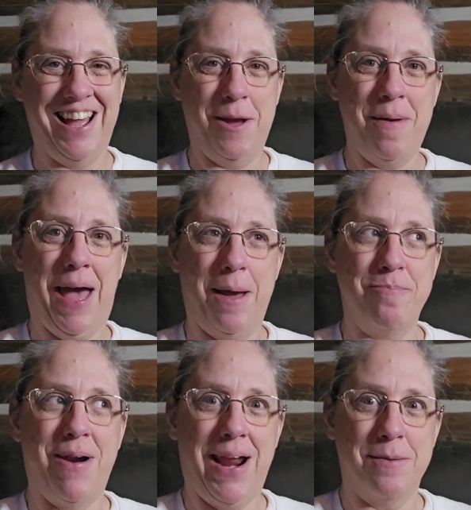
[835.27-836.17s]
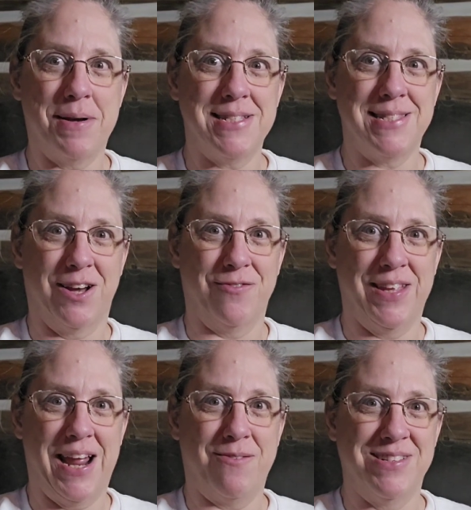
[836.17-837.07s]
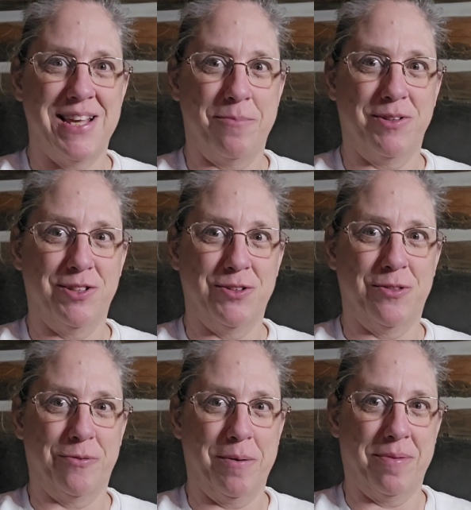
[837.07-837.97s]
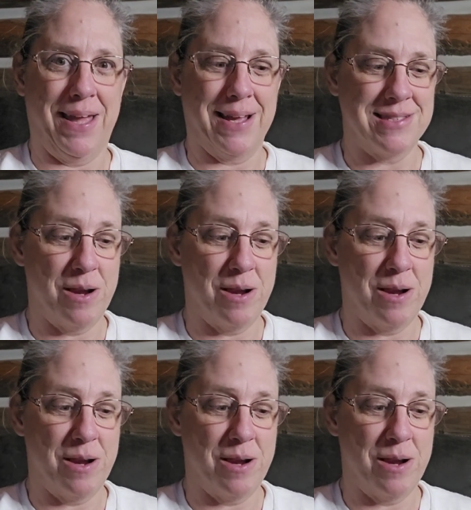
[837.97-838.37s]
I'm proud of myself that I was able to do 3 blankets.